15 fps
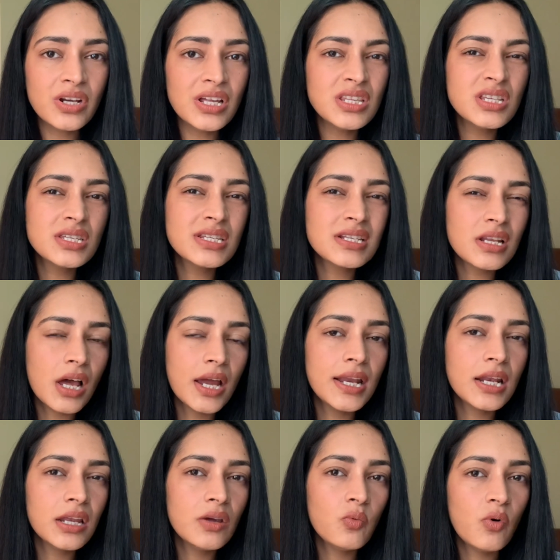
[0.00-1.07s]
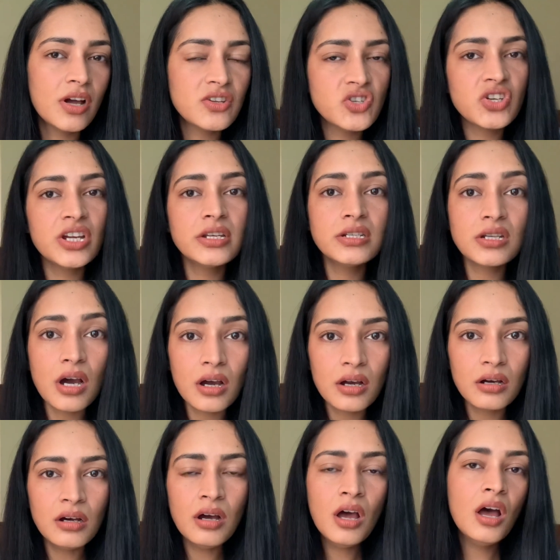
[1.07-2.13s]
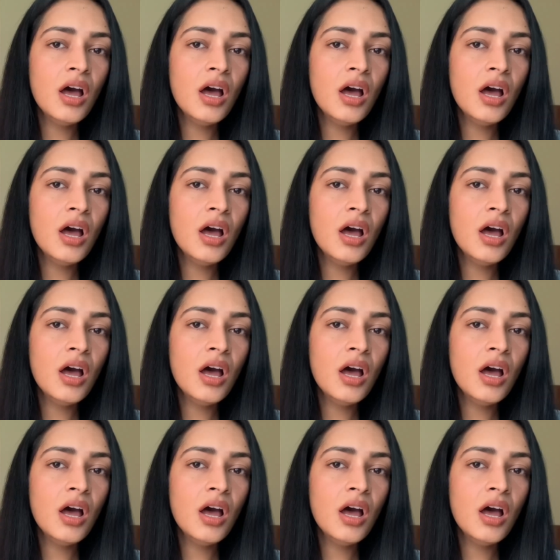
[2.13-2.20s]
and this slightly one shade darker